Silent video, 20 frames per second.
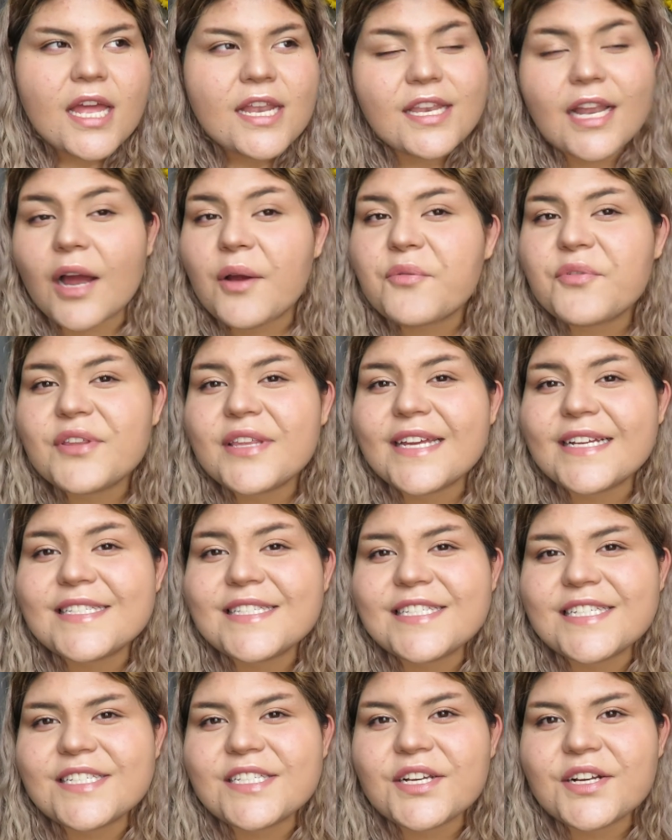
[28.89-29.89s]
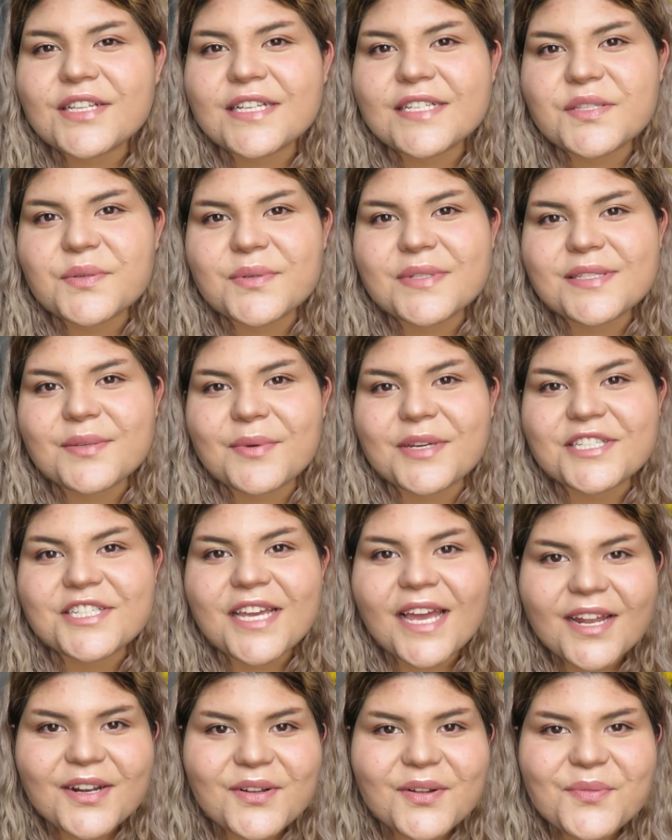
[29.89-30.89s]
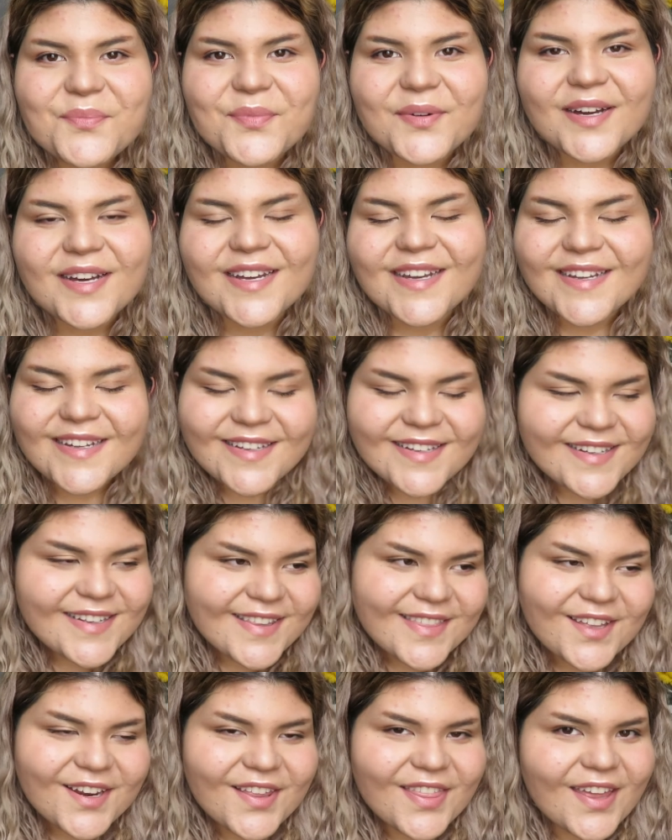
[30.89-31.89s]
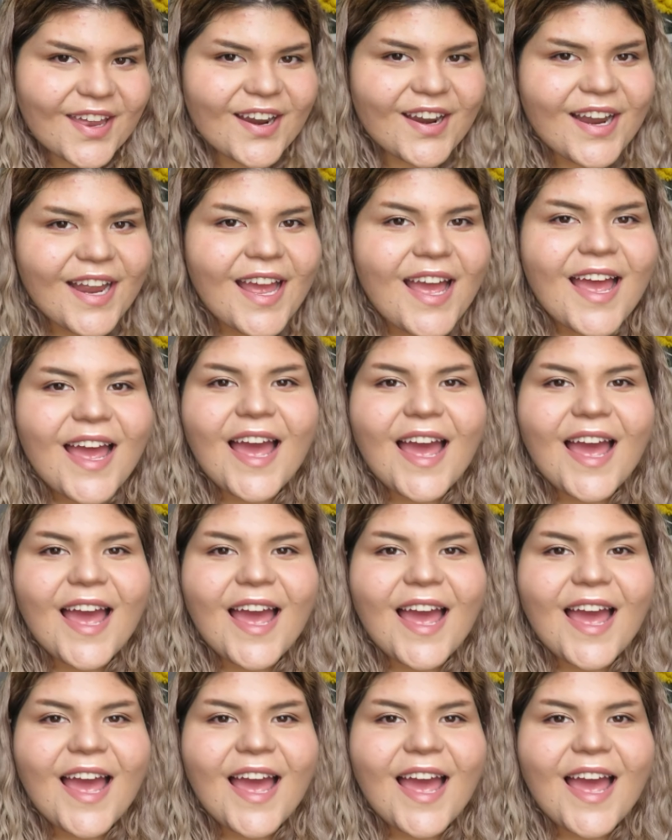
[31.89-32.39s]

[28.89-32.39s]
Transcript: Not really as detailed as the ones on my channel, but they're there.